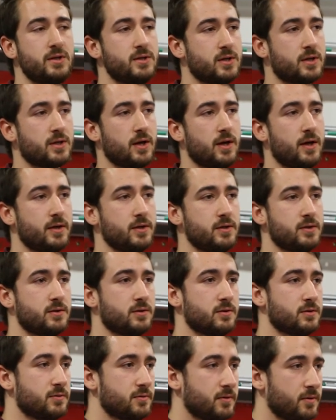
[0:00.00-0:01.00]
decline
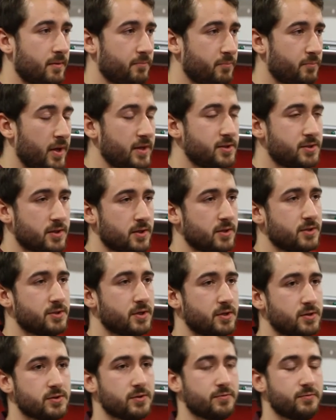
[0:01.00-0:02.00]
basically
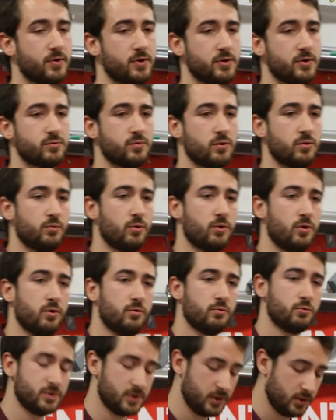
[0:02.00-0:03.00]
since the First World War,
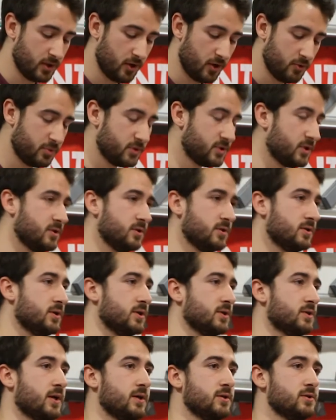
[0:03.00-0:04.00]
was in no position to
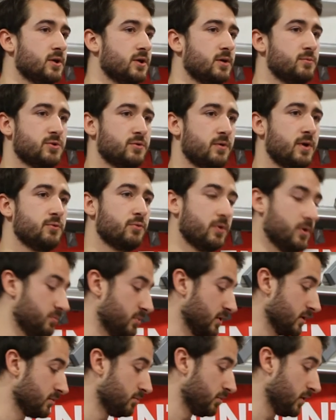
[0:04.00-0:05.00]
dictate terms to anyone. It had
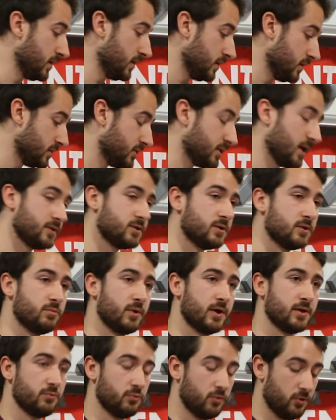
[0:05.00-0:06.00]
been completely shattered
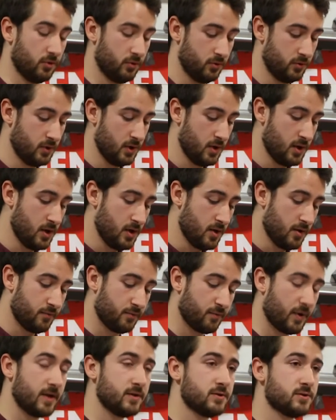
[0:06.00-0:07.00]
by the war.
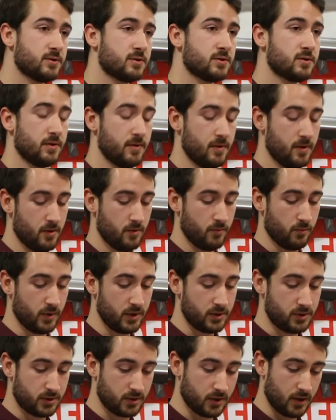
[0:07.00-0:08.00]
France,
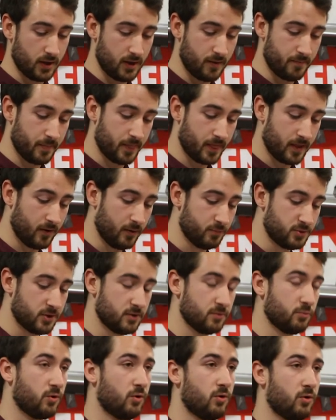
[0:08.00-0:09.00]
which um, up to
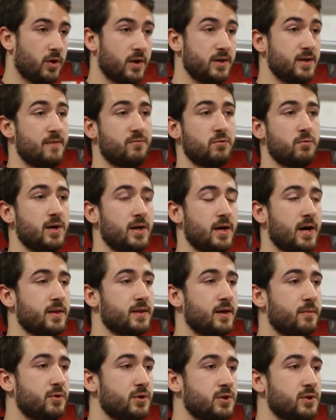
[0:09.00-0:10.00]
the war had never really had
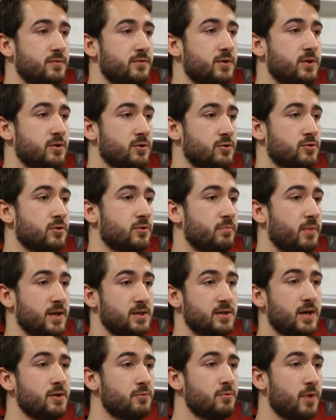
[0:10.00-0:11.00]
that much of an industrial
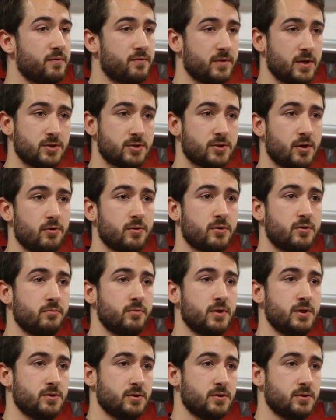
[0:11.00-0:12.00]
base anyway, for historical
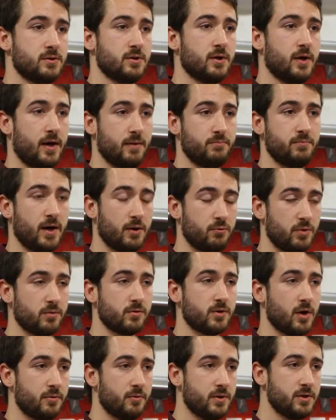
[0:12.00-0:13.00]
reasons that I, I
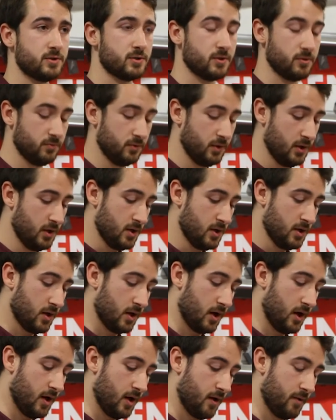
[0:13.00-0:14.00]
won't go into,
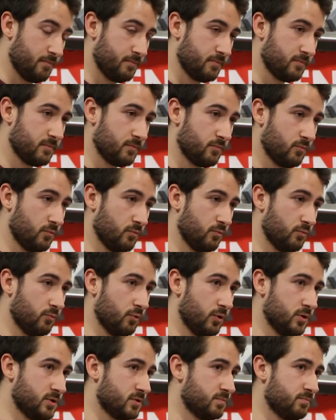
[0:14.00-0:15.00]
um,
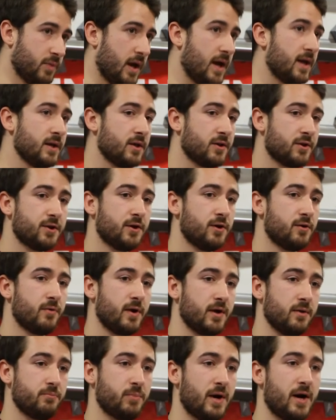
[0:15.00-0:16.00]
was barely a
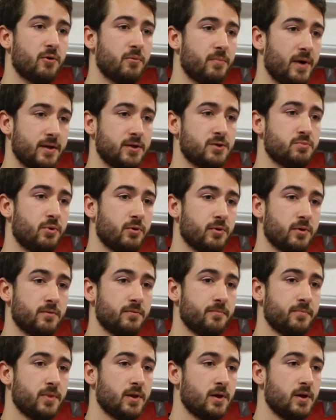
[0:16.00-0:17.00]
third-rate power by this point.
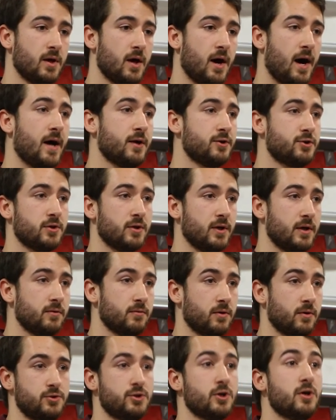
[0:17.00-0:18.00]
Actually,
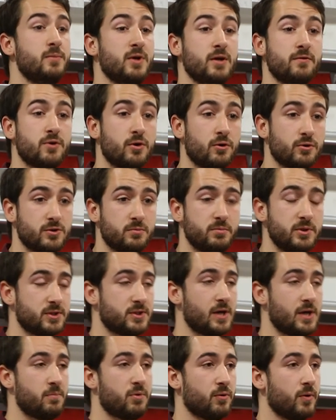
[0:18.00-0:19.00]
Germany, of course, had been
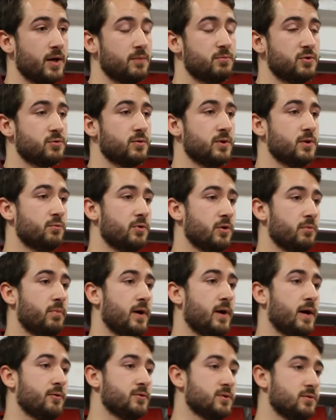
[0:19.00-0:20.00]
separated between the world
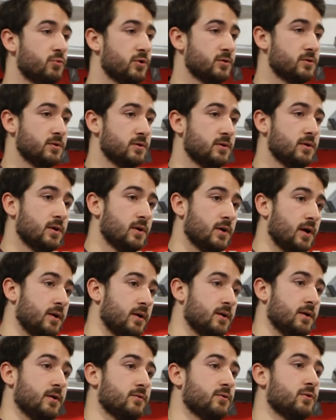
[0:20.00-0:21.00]
powers and wasn't,
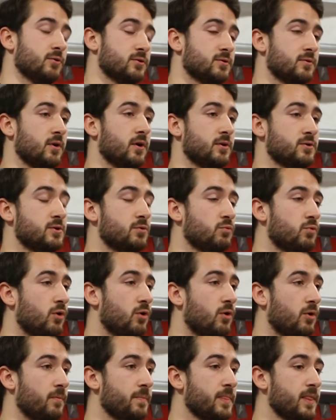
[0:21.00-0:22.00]
and of course had lost the
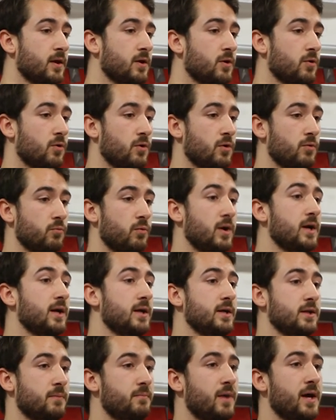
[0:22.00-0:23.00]
war.
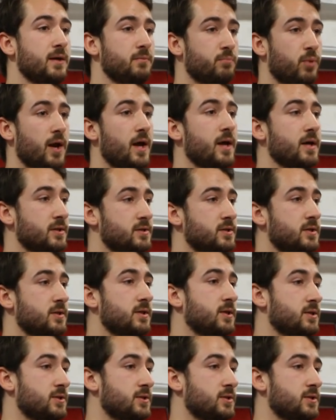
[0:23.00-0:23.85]
Really, the main players in this